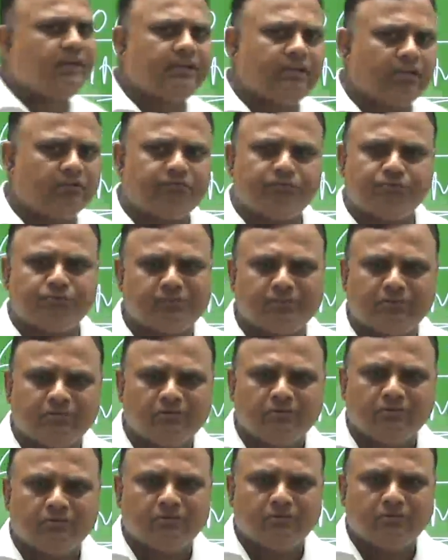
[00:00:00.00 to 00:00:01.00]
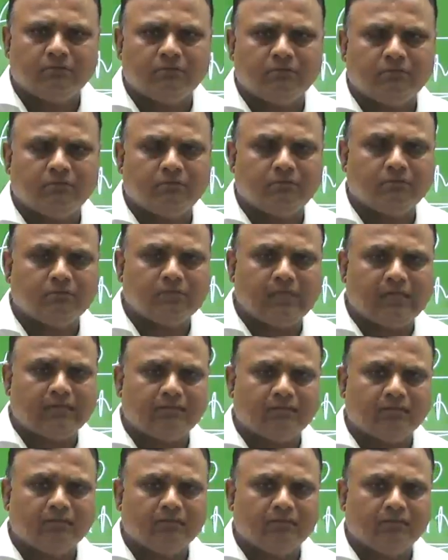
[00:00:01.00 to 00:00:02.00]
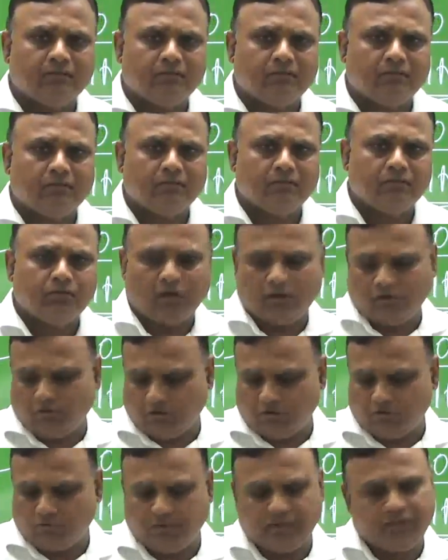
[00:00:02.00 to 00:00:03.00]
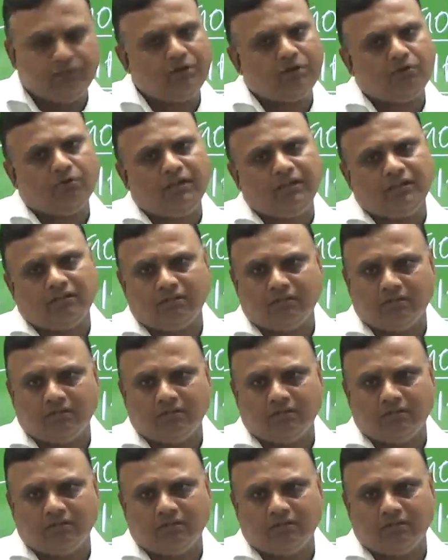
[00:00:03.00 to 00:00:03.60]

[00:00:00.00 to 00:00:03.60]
confusion that you are not knowing. You are knowing.